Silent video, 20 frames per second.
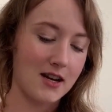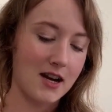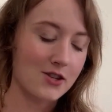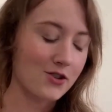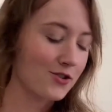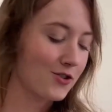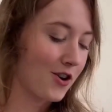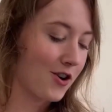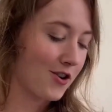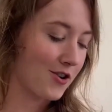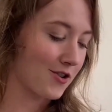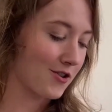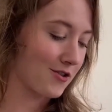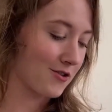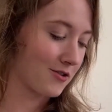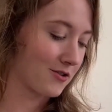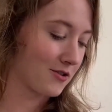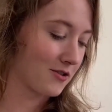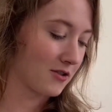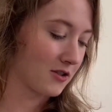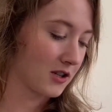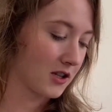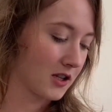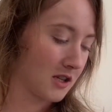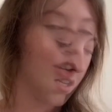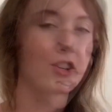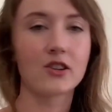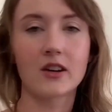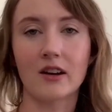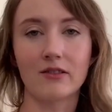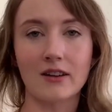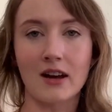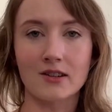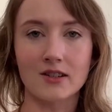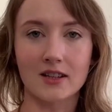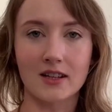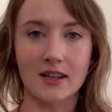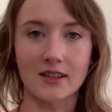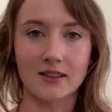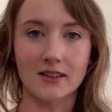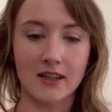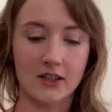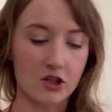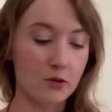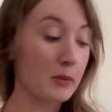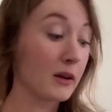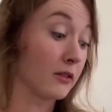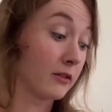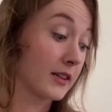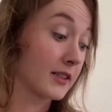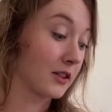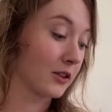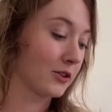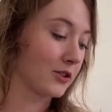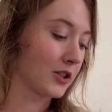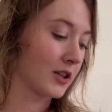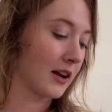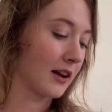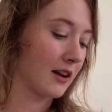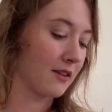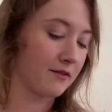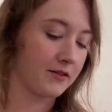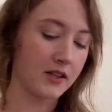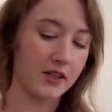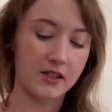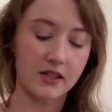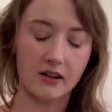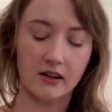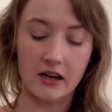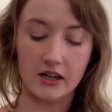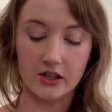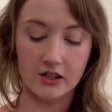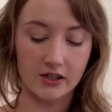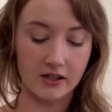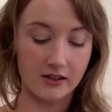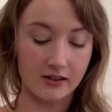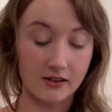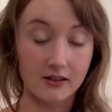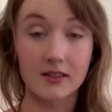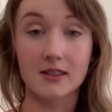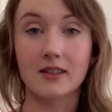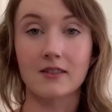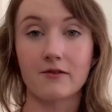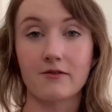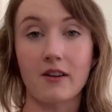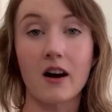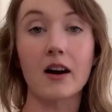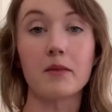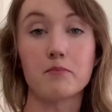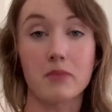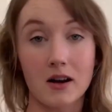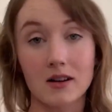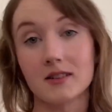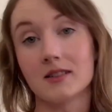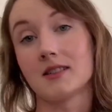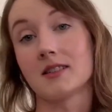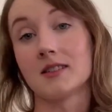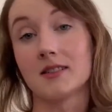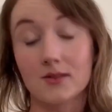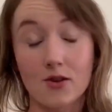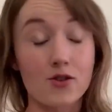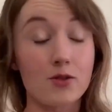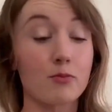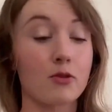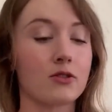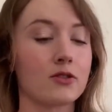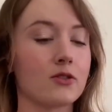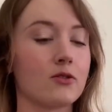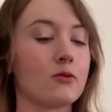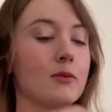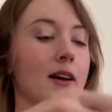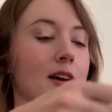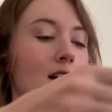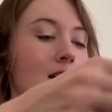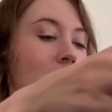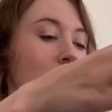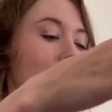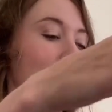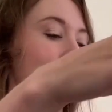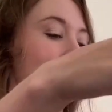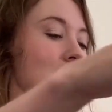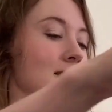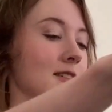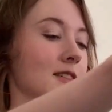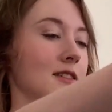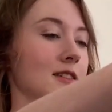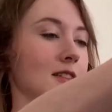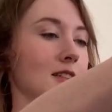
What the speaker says: I don't know, I should get around to that. That should be a resolution I have for this year, actually, is to find buttons and sew them onto all my cardigans.